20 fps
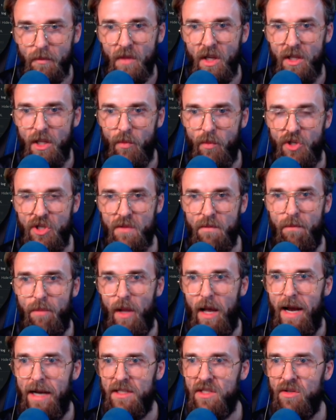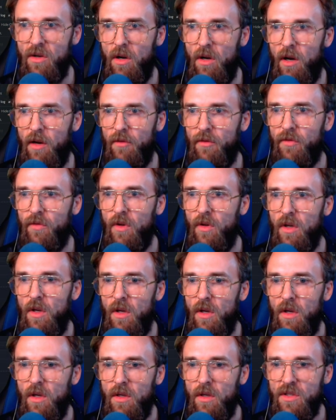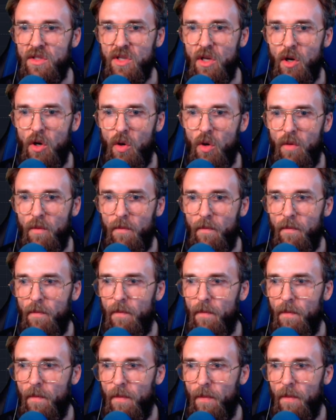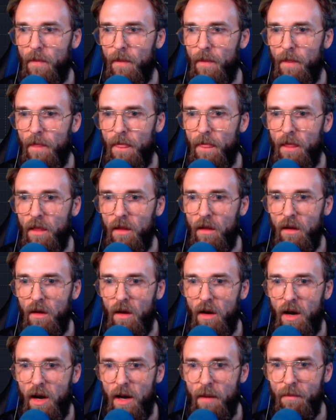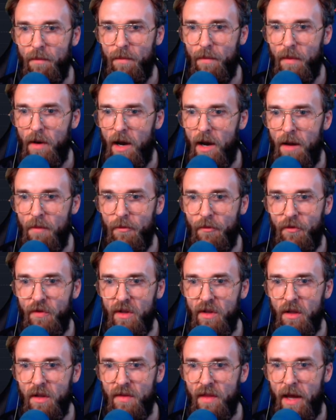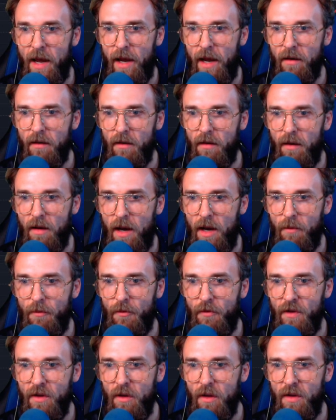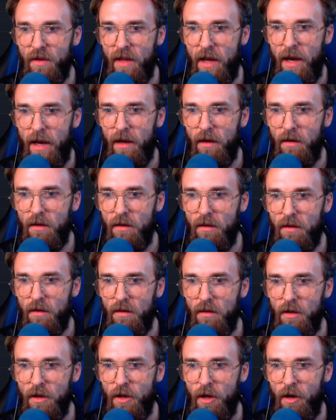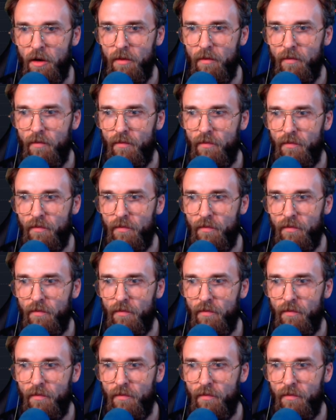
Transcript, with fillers: and then we just blast off. So I'm I'm feeling that. I'm feeling that, you know?